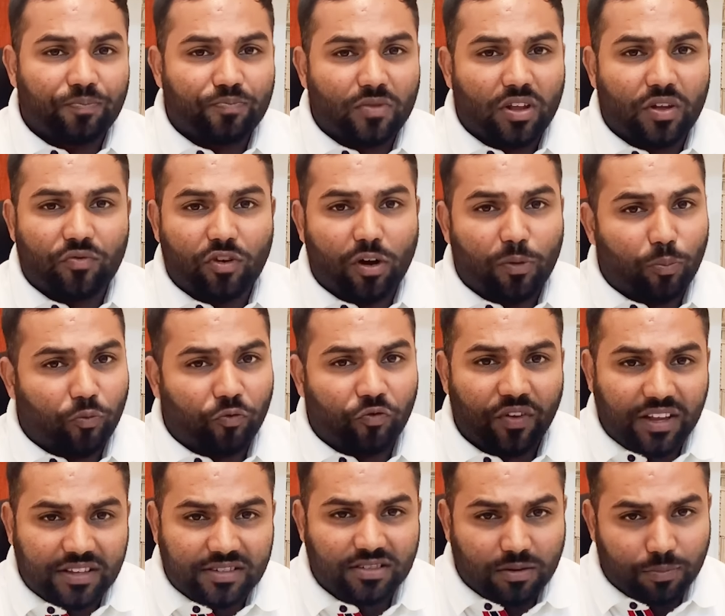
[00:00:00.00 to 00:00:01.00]
If you're
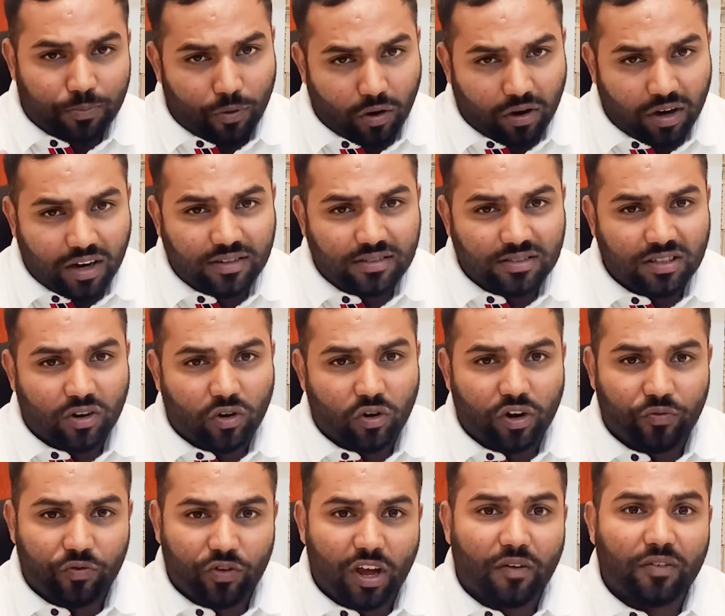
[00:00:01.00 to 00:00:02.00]
fixed product or
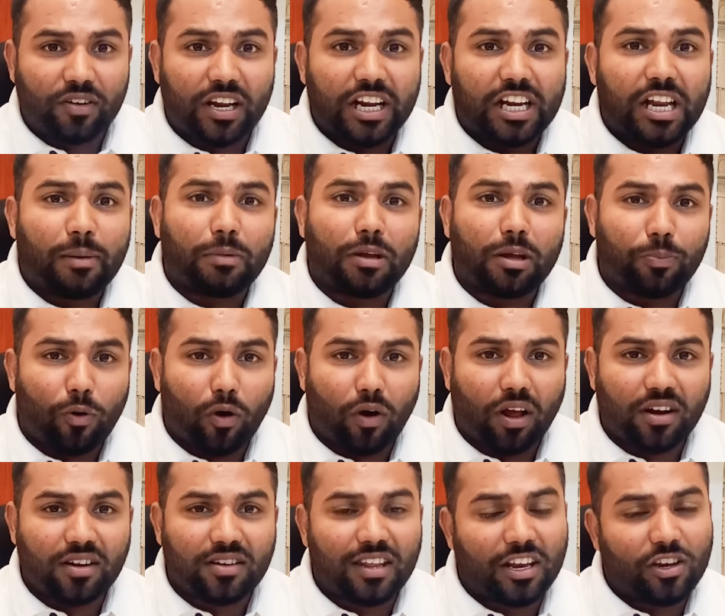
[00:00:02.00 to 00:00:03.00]
if you have a dynamic
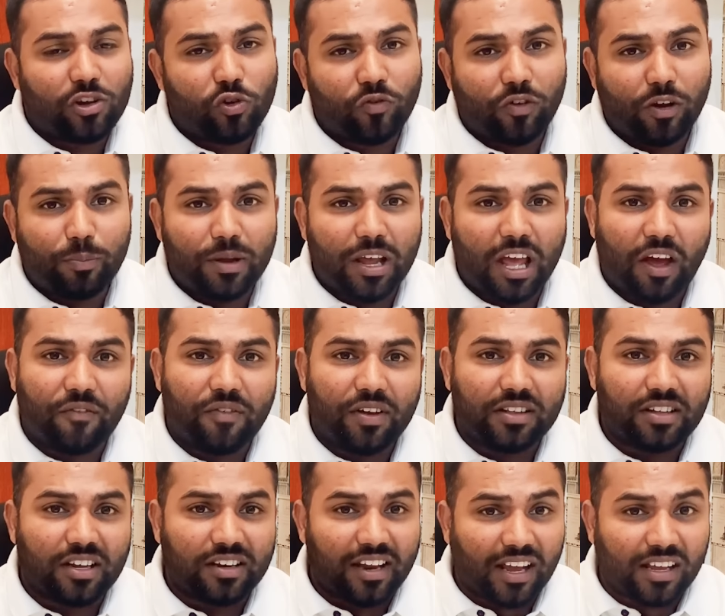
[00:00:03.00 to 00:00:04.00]
product, then you will be having
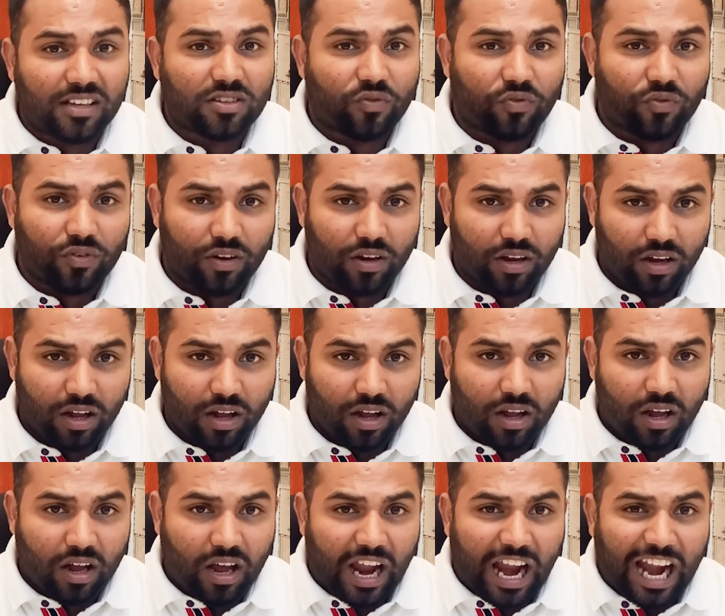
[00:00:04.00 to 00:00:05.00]
the next
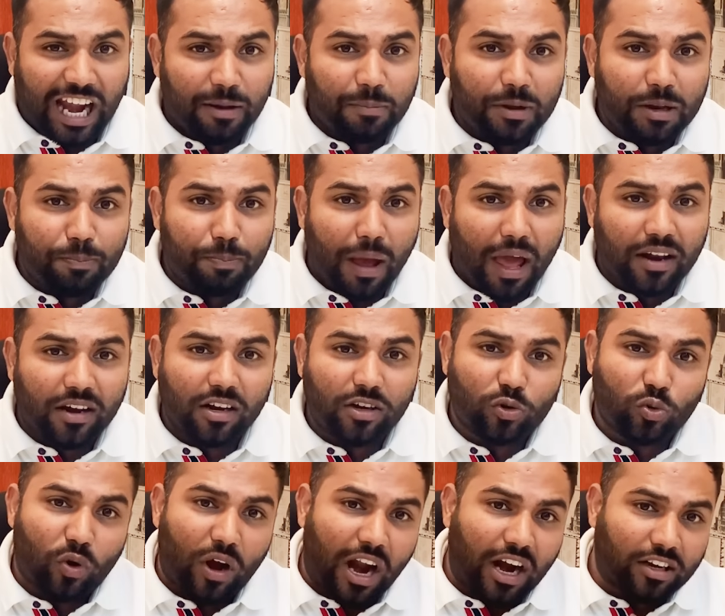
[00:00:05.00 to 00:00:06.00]
admin panel
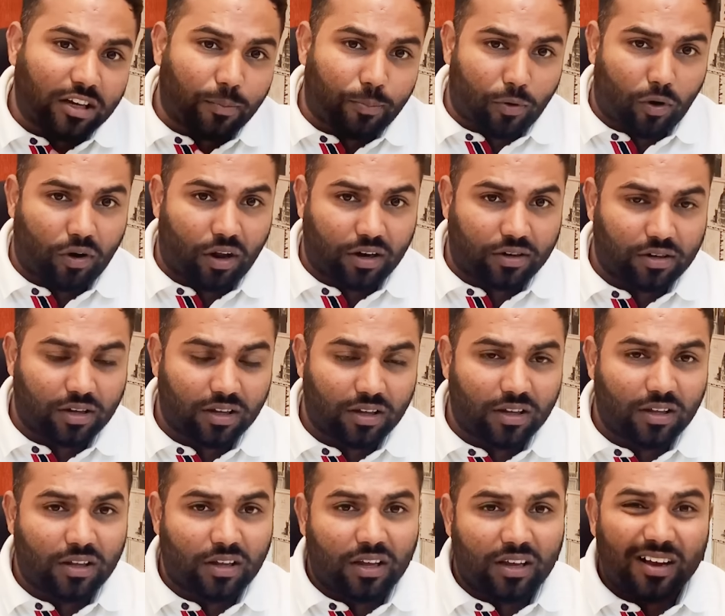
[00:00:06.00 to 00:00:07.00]
to add the product.
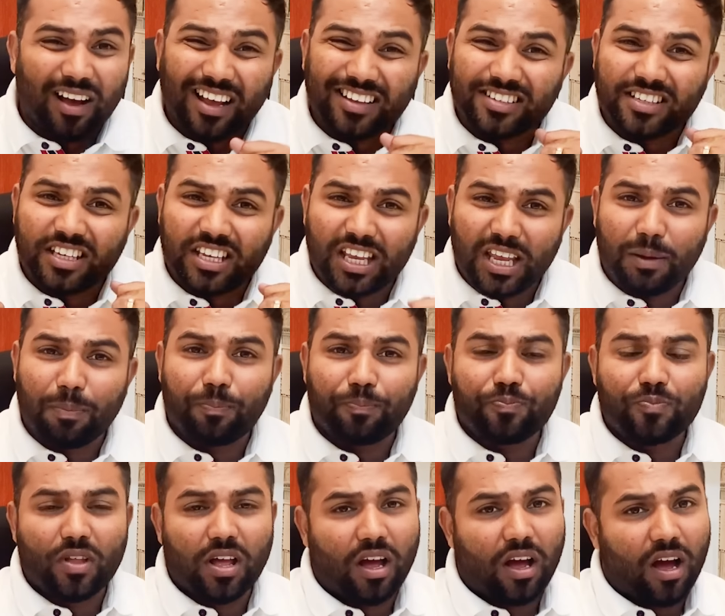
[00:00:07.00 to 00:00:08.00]
Guys,
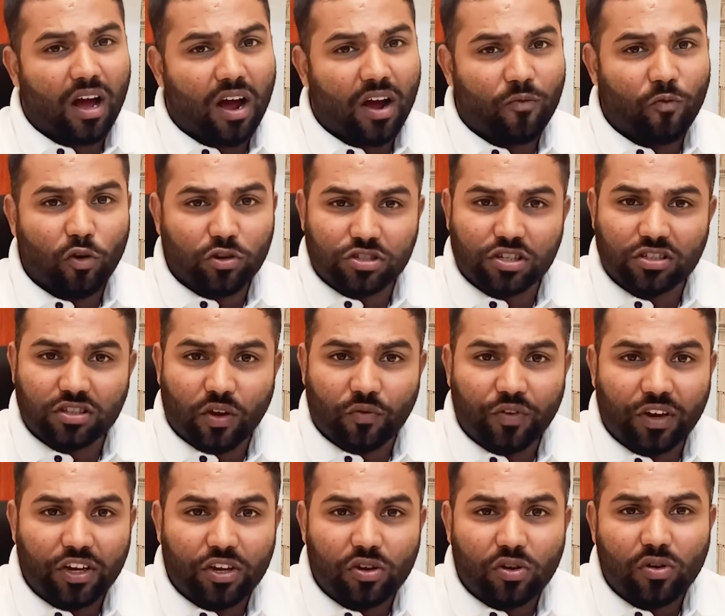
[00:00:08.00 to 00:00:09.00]
keep watching the
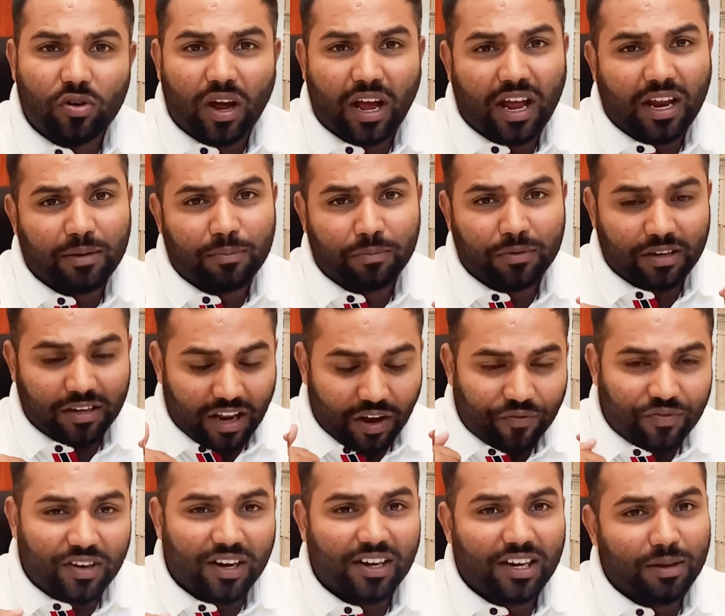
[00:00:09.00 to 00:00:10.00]
video and
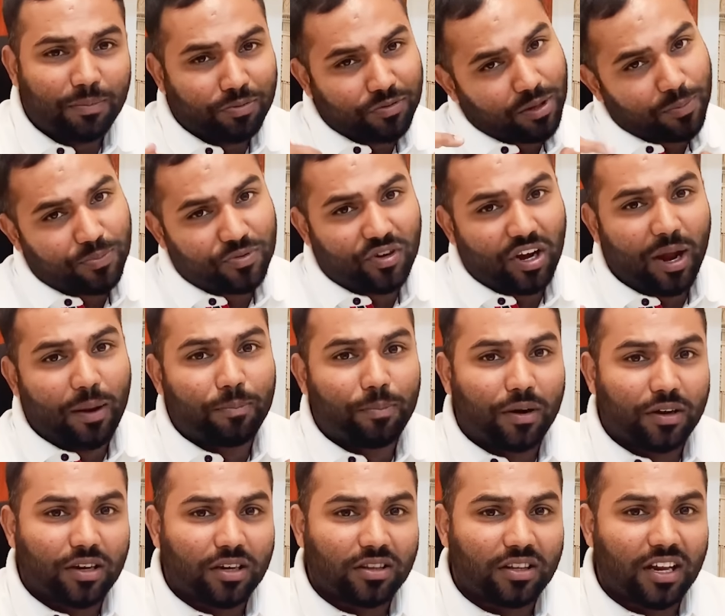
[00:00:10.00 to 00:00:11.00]
definitely subscribe
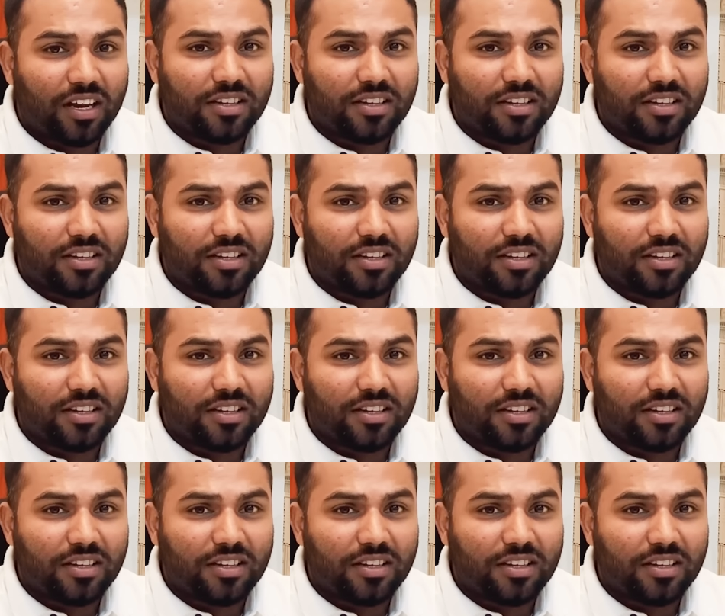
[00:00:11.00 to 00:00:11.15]
button.